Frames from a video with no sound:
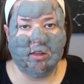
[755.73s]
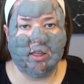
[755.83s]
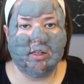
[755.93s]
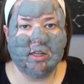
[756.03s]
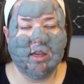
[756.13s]

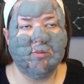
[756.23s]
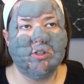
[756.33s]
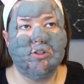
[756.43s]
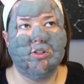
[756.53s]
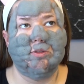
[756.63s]
like time
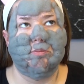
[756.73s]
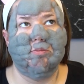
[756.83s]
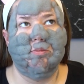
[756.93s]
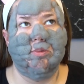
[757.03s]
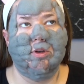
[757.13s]
to just
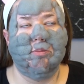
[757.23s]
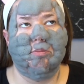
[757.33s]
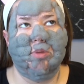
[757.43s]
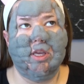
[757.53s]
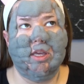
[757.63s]

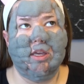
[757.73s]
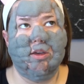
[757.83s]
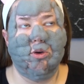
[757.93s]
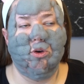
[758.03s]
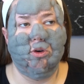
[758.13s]

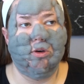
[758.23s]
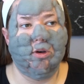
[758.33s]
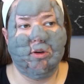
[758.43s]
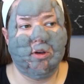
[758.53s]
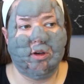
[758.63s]
be
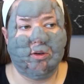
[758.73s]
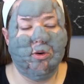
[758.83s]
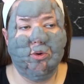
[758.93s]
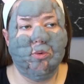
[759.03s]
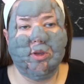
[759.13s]

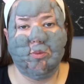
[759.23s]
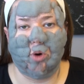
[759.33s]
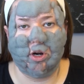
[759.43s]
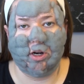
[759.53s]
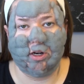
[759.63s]
who we
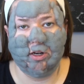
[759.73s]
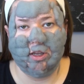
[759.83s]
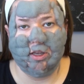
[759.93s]
were,